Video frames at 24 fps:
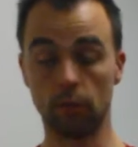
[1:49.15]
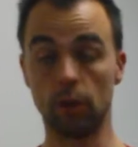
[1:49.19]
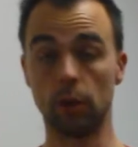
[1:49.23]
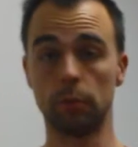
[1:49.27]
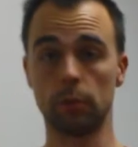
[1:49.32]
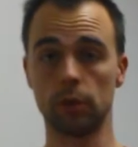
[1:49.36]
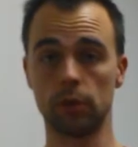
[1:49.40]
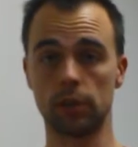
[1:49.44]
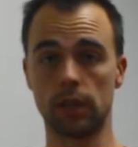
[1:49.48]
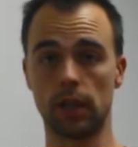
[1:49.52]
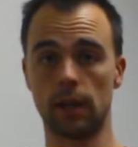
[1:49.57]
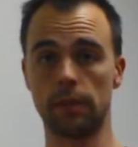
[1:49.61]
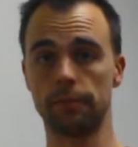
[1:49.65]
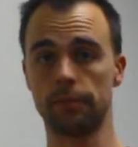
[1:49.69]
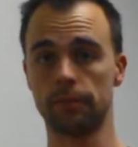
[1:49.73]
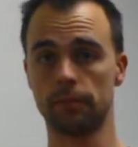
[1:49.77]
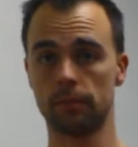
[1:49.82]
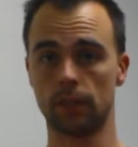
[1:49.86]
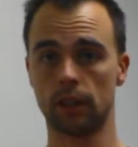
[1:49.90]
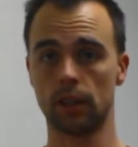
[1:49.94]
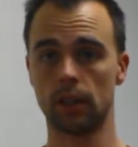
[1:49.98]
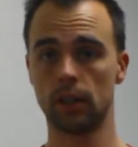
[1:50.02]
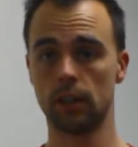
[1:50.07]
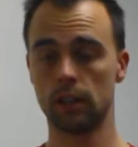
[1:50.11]
one more time,
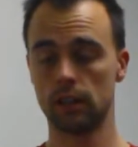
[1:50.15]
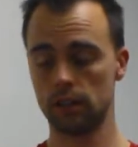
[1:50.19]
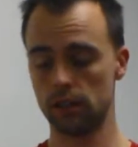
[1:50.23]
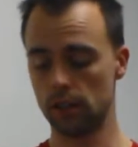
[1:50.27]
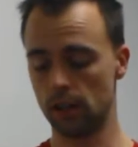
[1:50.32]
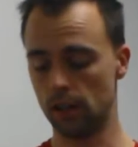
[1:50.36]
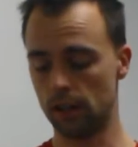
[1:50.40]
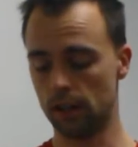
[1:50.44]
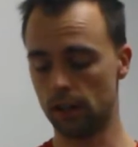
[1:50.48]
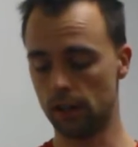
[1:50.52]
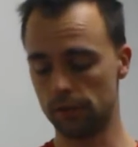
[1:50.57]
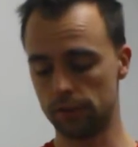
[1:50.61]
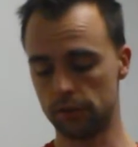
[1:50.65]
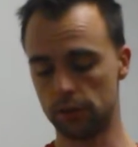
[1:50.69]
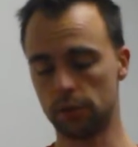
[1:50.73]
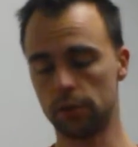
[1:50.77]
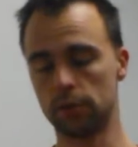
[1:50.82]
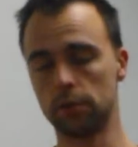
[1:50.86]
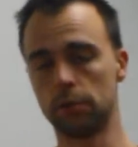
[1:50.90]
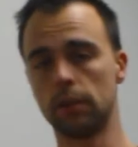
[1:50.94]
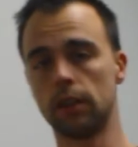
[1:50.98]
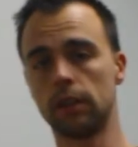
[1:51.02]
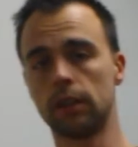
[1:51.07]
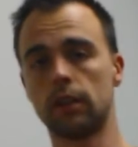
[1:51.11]
tie it off
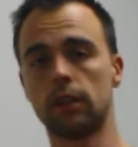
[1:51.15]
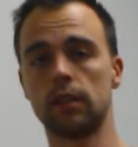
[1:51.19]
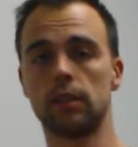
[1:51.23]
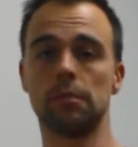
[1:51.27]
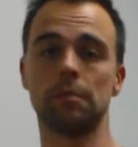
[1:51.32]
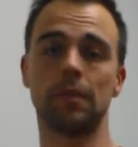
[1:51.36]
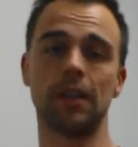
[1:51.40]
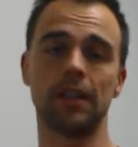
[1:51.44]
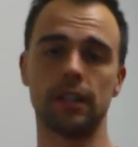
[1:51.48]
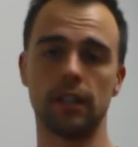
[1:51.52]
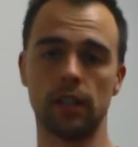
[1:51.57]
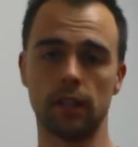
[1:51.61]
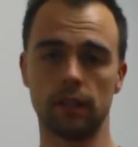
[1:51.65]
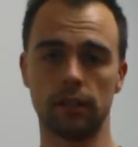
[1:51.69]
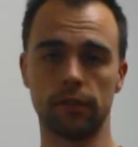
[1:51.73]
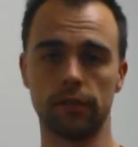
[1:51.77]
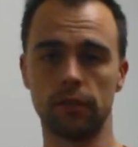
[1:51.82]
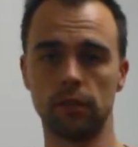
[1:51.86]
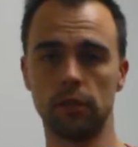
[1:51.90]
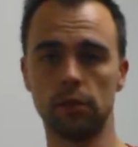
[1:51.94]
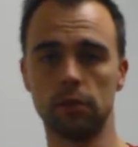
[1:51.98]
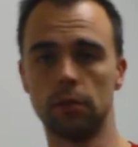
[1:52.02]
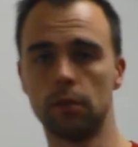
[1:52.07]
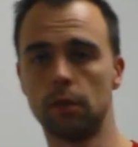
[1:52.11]
shoulder width. This might take a
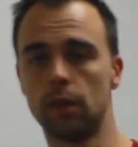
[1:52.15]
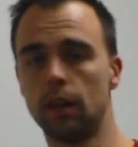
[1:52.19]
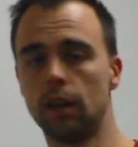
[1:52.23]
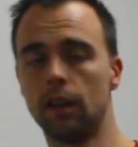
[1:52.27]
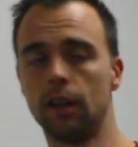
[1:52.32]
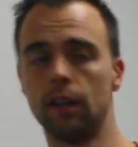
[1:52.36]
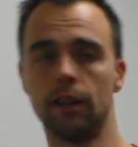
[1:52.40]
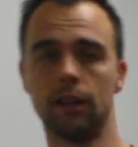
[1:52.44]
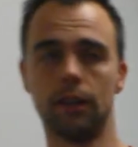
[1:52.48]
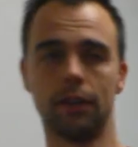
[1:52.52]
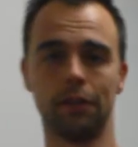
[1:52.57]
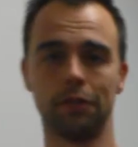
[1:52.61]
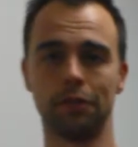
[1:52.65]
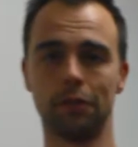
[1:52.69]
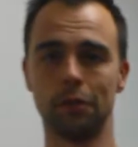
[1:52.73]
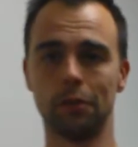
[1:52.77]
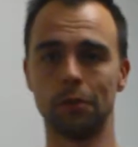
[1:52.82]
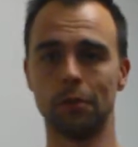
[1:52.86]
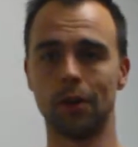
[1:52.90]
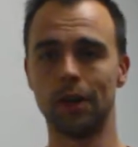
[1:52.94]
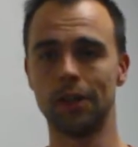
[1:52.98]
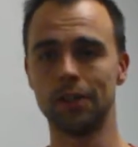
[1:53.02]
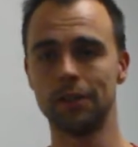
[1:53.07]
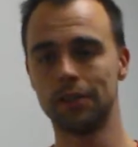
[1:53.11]
few
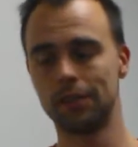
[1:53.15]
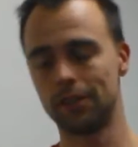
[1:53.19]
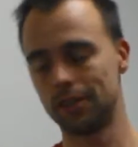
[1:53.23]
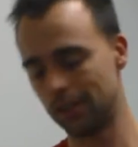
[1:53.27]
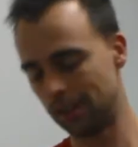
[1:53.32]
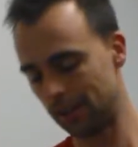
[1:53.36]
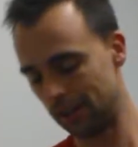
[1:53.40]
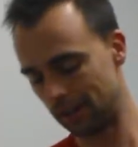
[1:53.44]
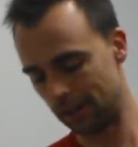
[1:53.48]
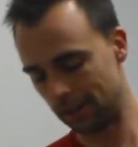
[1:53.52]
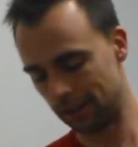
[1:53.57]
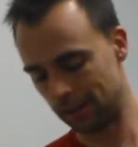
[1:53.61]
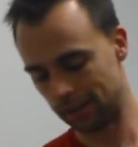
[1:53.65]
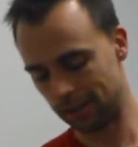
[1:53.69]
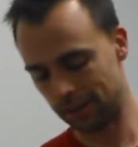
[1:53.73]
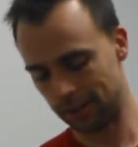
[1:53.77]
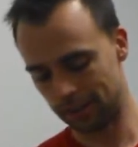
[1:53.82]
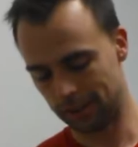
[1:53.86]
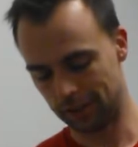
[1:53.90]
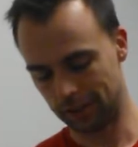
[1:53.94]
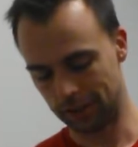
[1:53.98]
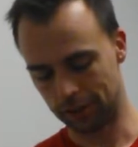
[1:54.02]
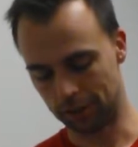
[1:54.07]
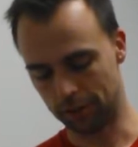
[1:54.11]
runs
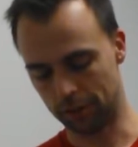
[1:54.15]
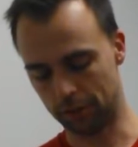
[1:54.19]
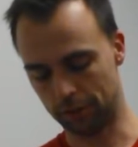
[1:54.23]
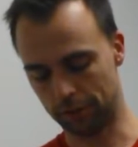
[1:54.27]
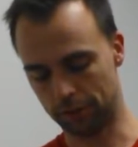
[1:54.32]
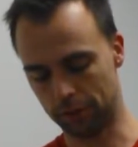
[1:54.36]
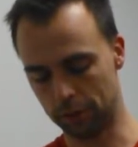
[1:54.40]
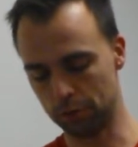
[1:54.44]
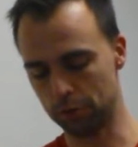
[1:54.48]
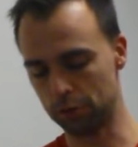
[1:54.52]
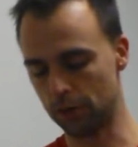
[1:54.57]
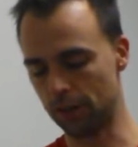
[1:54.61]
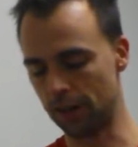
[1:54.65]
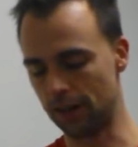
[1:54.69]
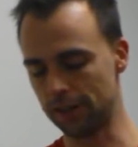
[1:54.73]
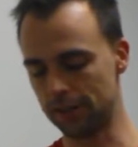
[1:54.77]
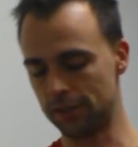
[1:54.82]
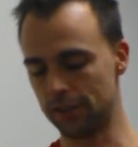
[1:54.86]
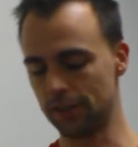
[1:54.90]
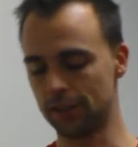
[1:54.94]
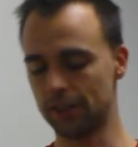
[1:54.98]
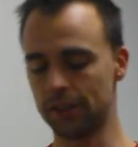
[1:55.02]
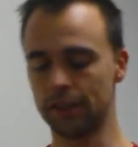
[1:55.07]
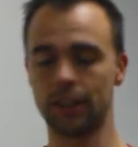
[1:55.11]
or a few
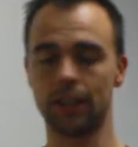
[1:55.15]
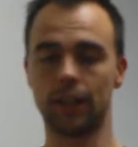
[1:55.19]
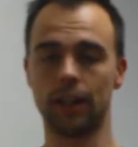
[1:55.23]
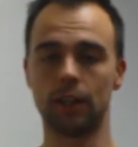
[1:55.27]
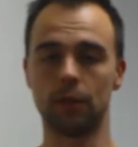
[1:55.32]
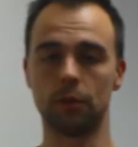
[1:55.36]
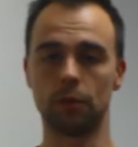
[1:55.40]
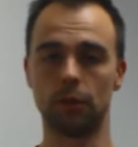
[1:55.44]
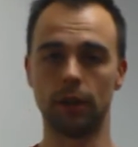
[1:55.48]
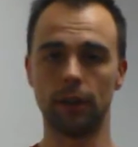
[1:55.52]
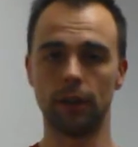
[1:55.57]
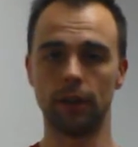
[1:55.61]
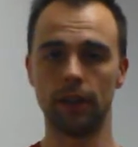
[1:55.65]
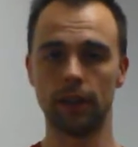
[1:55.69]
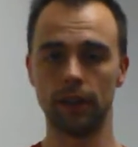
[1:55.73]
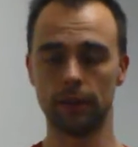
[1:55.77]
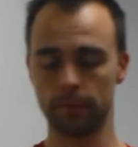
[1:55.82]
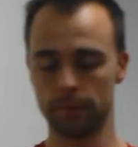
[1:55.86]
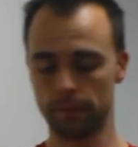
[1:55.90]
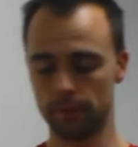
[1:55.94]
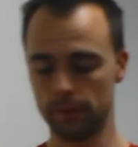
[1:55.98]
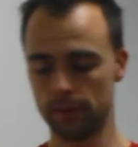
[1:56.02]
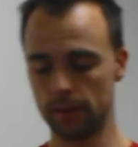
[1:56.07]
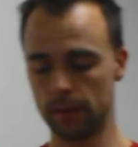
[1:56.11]
tries just to get it quite
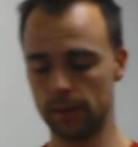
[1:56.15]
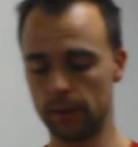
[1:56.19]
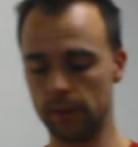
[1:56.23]
right,